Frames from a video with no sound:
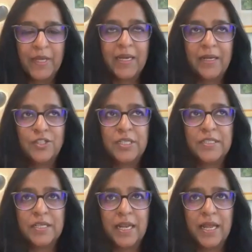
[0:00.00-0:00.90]
And actually,
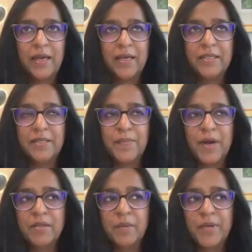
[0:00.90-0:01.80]
it's
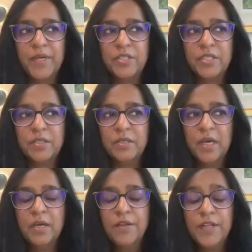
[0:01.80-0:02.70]
empowering that patient to
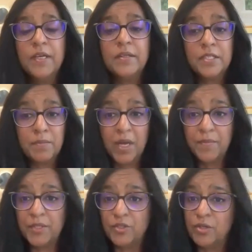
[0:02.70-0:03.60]
think this
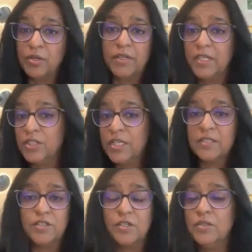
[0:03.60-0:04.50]
might be a trigger. I think,
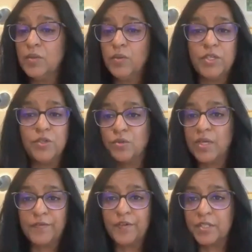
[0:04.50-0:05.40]
Jess, as you did when you saw
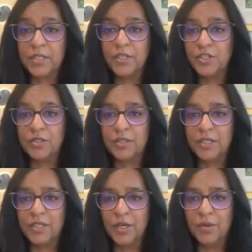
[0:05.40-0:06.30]
that first clinician,
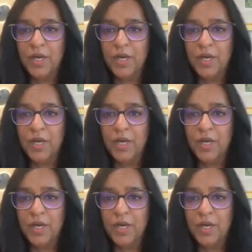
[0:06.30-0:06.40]
that,